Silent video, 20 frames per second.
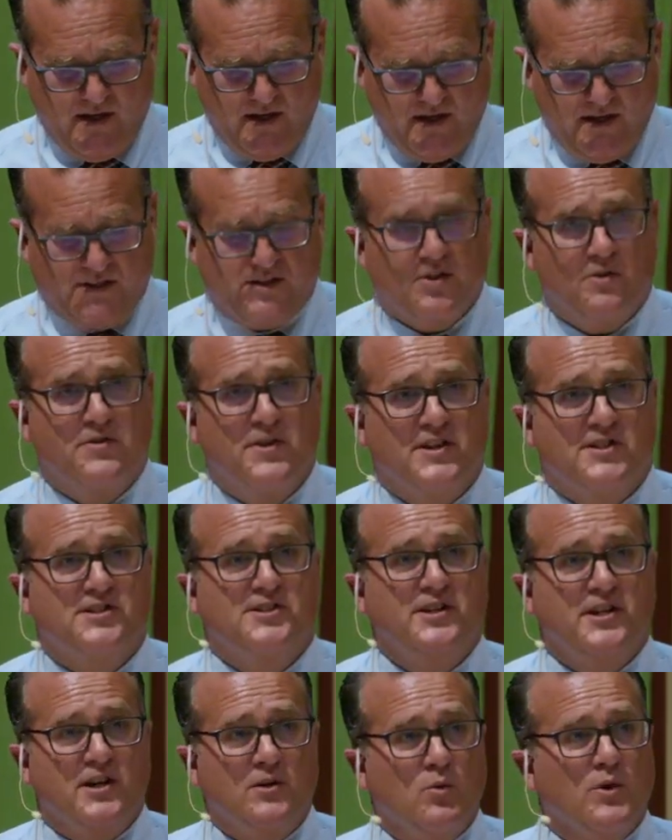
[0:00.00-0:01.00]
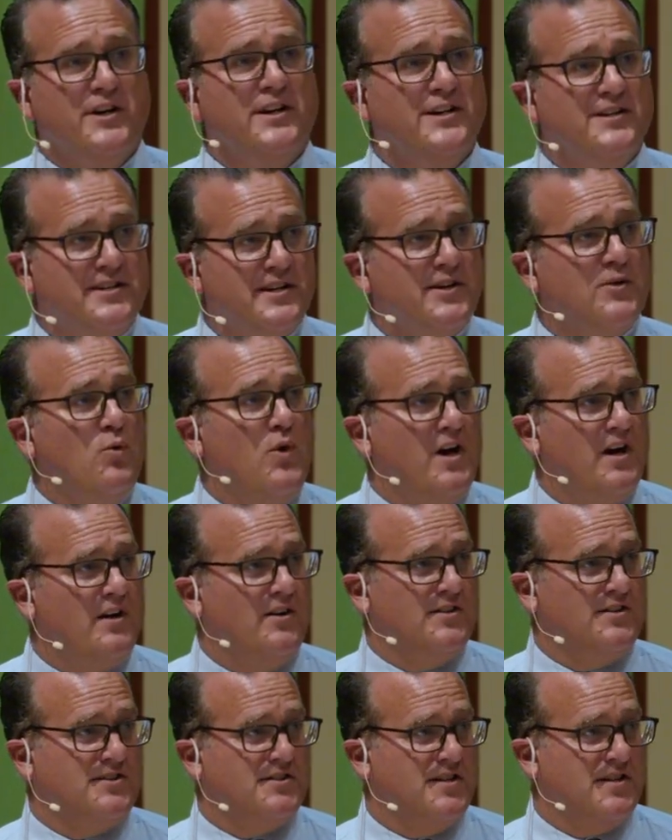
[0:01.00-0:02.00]
And so this year, we're going to dig
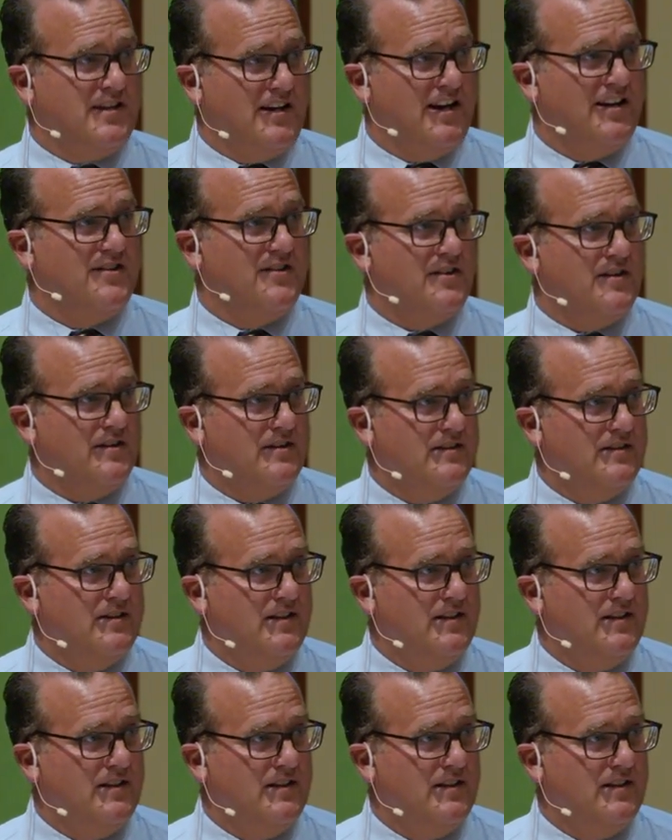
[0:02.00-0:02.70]
wells together.